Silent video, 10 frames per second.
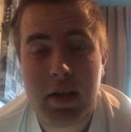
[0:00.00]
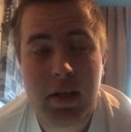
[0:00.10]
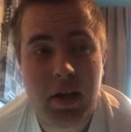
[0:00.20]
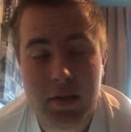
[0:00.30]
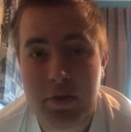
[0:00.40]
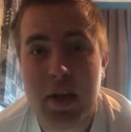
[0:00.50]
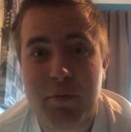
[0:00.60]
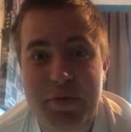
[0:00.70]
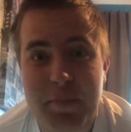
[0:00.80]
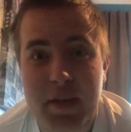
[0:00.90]
and I do have
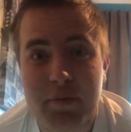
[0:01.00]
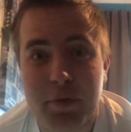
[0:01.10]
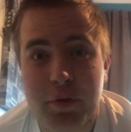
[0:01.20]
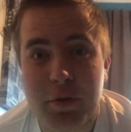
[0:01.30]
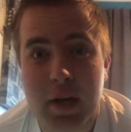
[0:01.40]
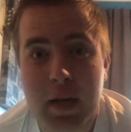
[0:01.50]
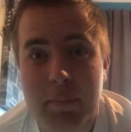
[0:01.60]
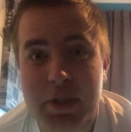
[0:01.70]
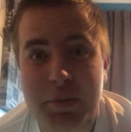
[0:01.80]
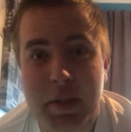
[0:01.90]
respect for
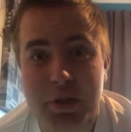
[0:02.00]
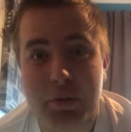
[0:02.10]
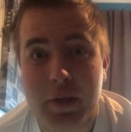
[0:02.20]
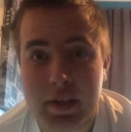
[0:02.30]
Benji Marshall